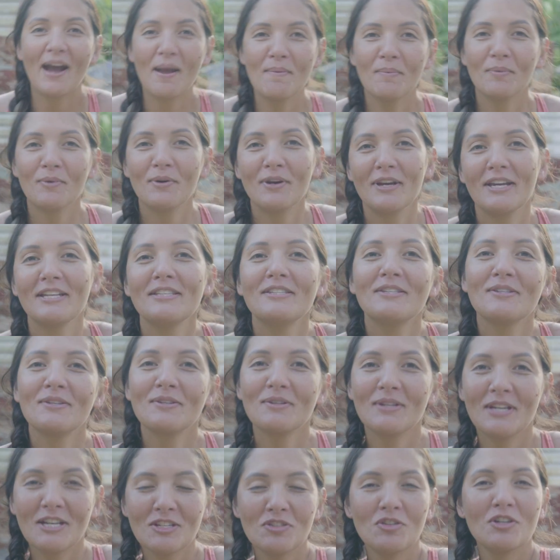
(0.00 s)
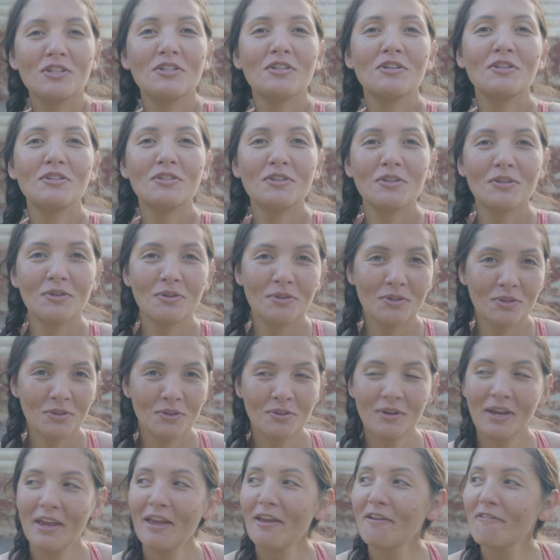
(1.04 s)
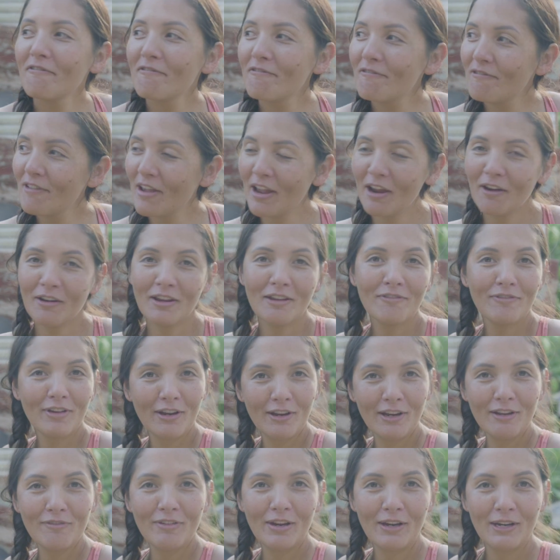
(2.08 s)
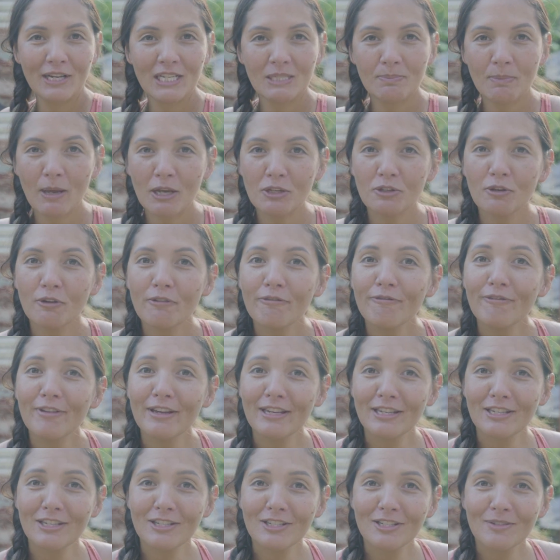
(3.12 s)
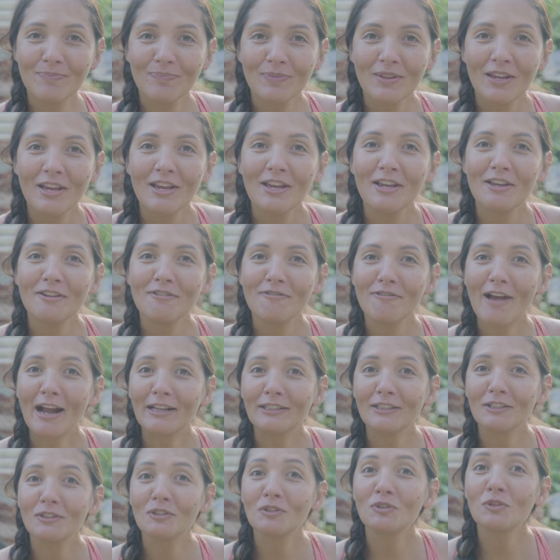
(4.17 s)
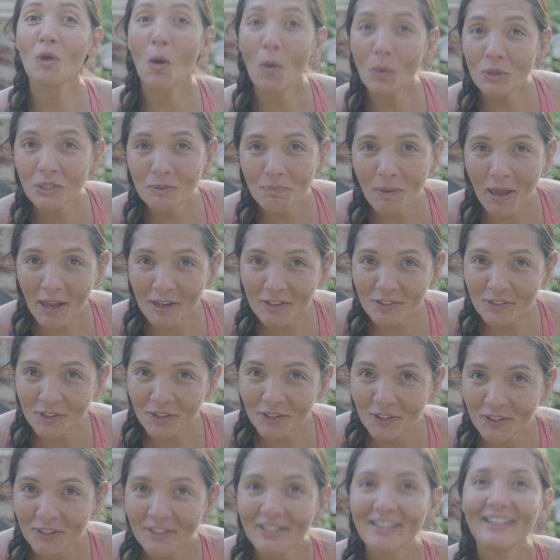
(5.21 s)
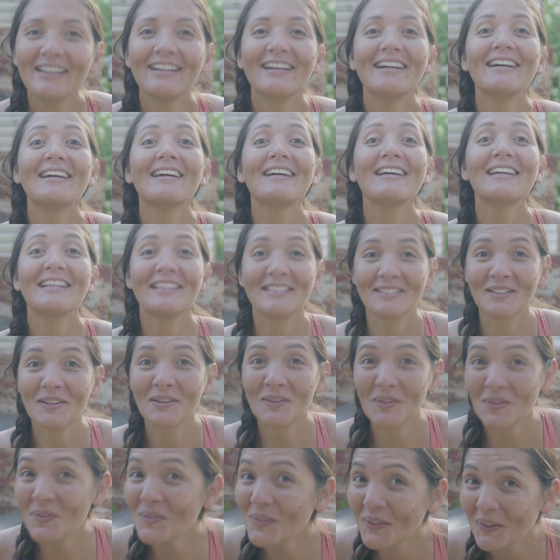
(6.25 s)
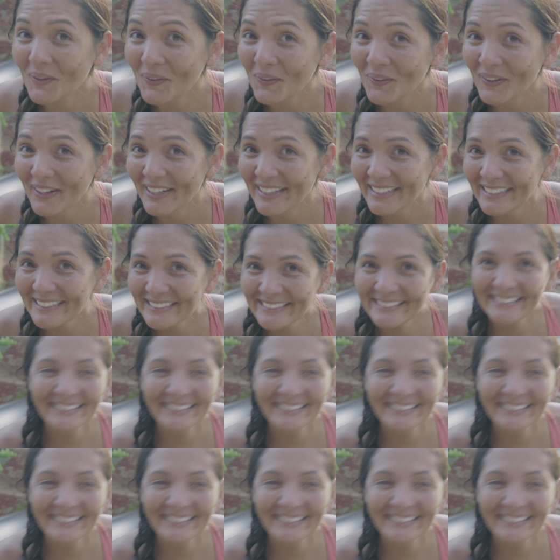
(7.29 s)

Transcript: I'm going to introduce you to a very, very, very special fish. In fact, it's so special, it's a unicorn.